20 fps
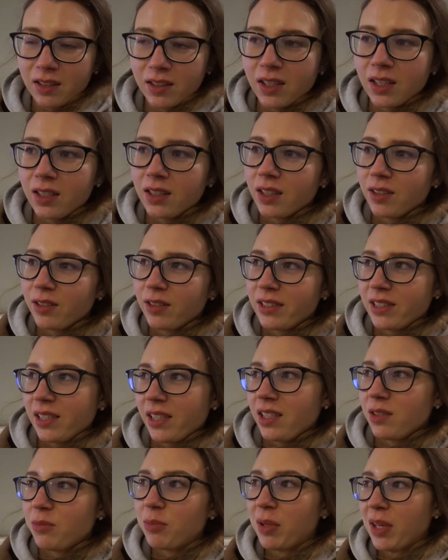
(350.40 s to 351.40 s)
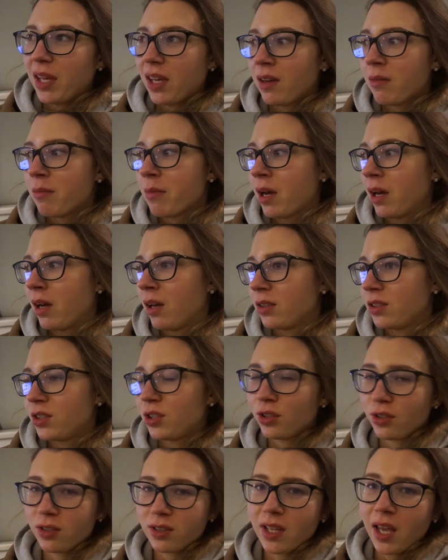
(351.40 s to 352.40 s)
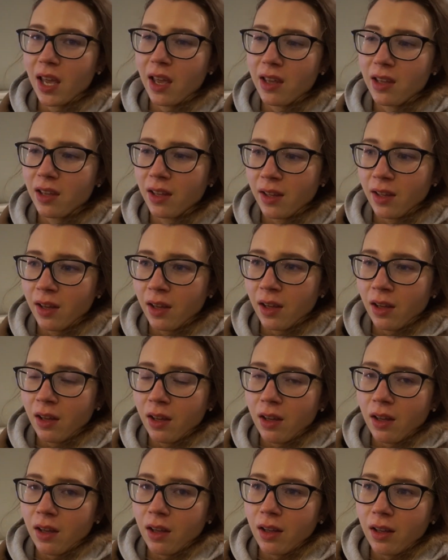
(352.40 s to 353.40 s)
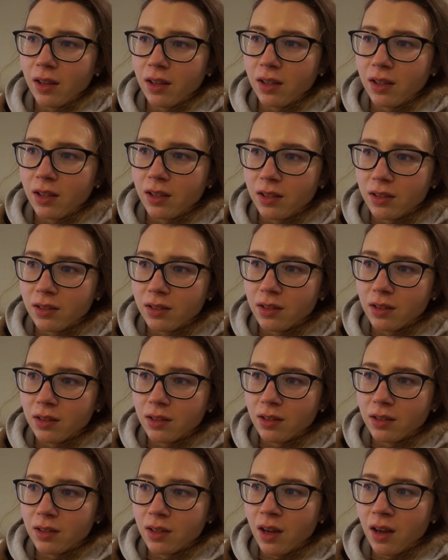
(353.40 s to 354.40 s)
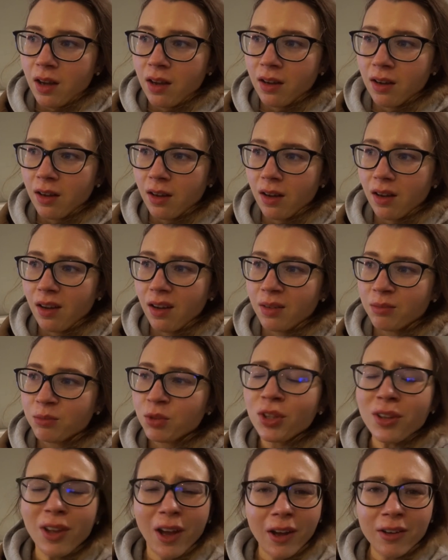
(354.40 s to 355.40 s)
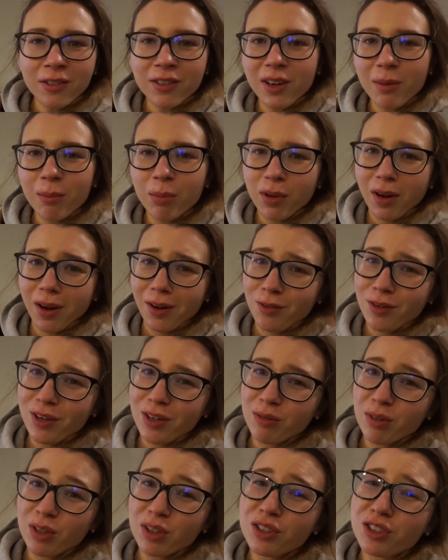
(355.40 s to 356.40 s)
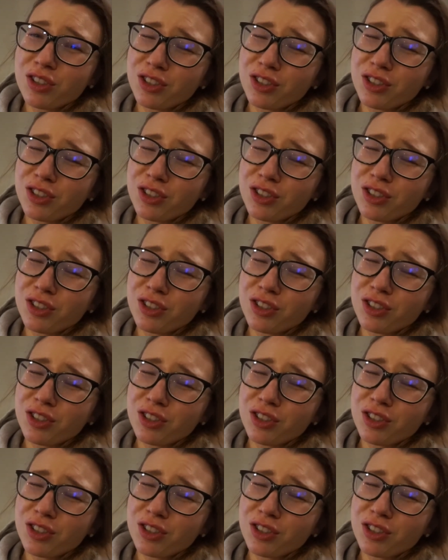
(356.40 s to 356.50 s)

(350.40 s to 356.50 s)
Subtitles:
Okay, now it's 8 p.m. Tuesday, and I'm not hungry, but I really want